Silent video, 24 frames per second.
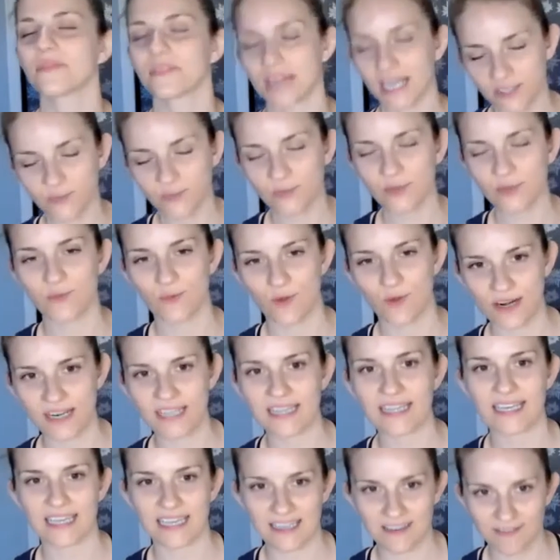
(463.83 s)
That's what we want
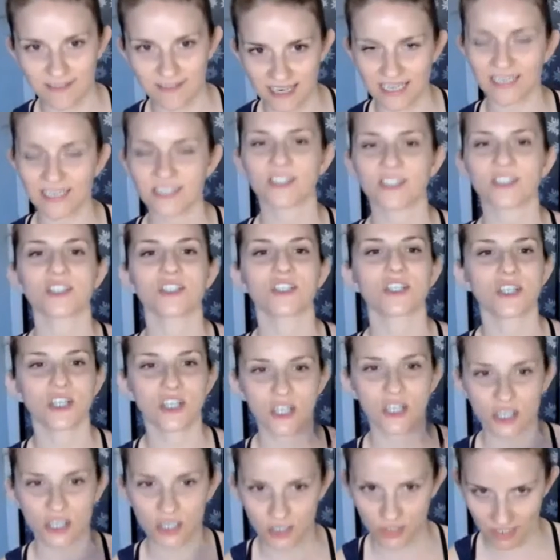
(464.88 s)
in the evening.
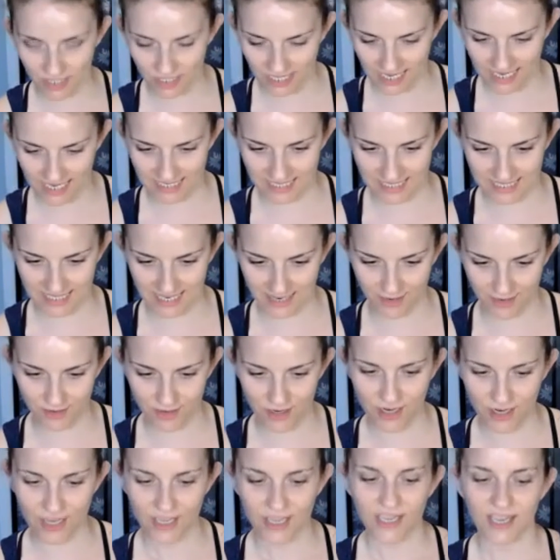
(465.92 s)
Turn the lights down.
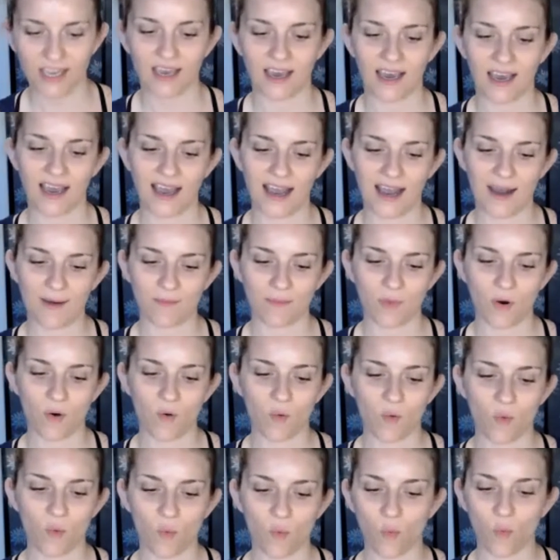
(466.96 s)
Um,
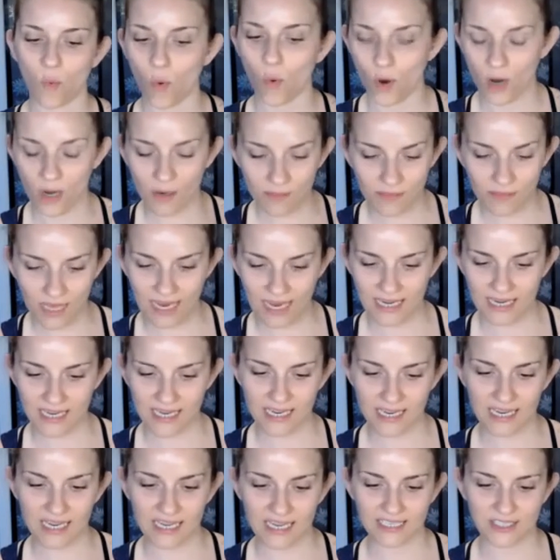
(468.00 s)
warm
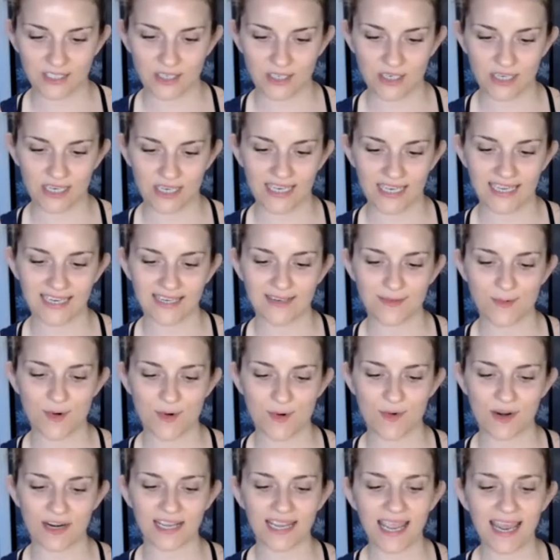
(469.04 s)
lighting is good. We
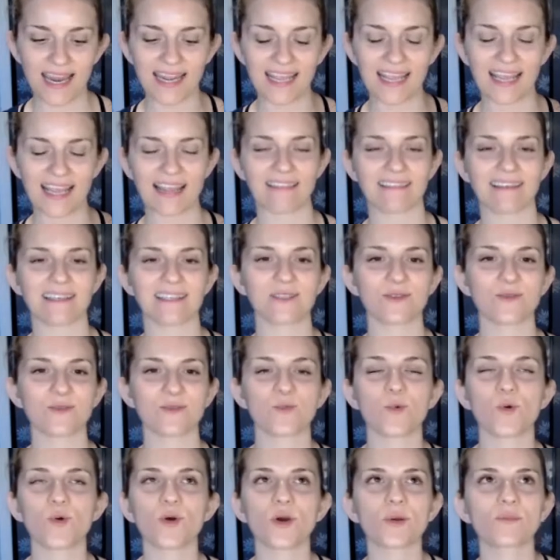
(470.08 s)
want to kind of get this
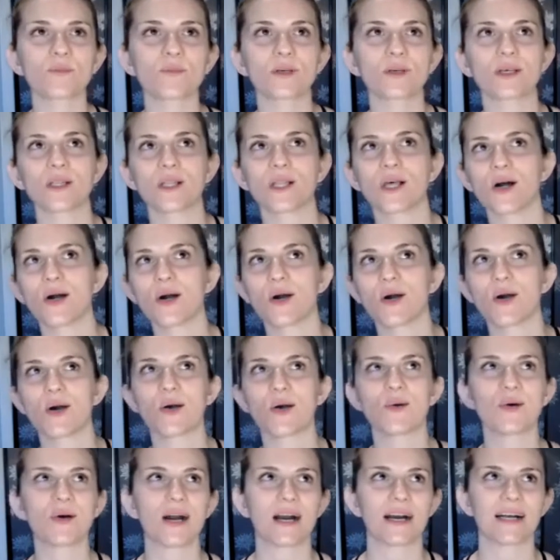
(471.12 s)
warm
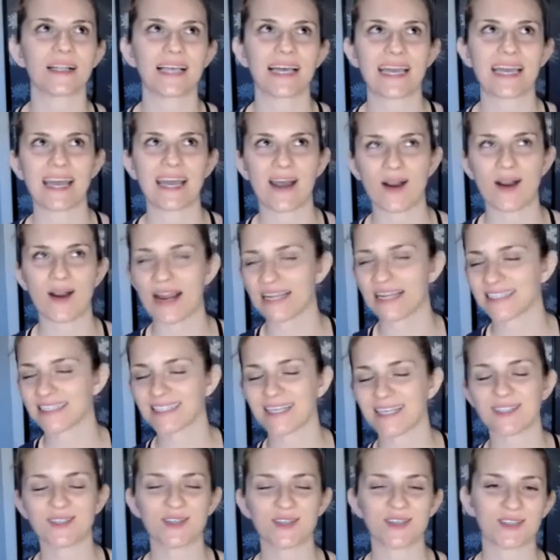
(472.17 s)
glow like our
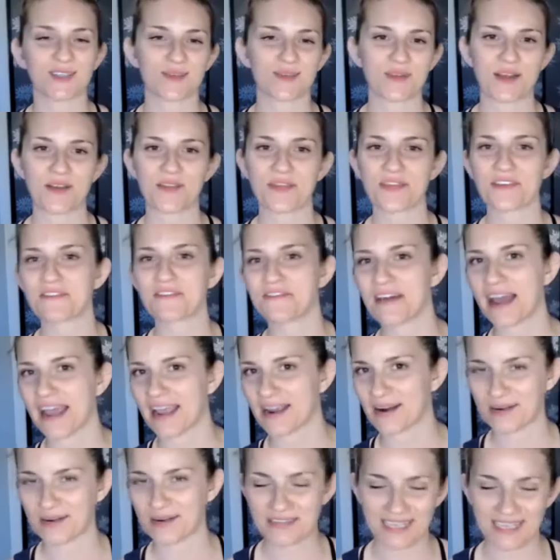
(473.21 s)
ancestors around the
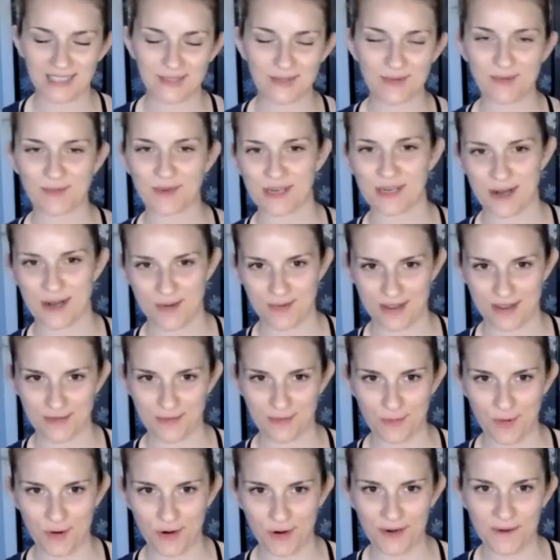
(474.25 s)
fire. That's what we're going
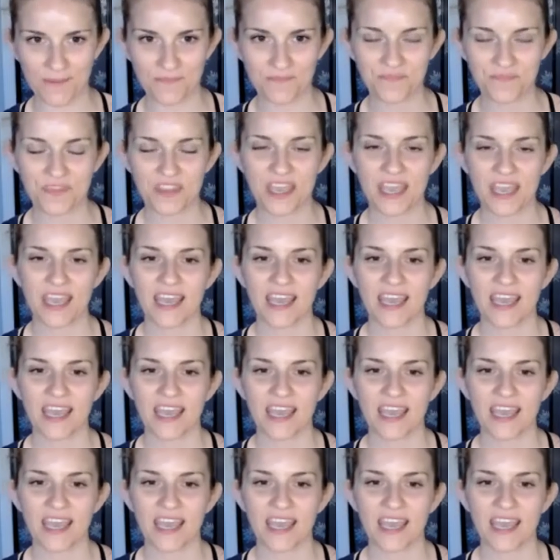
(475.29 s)
for.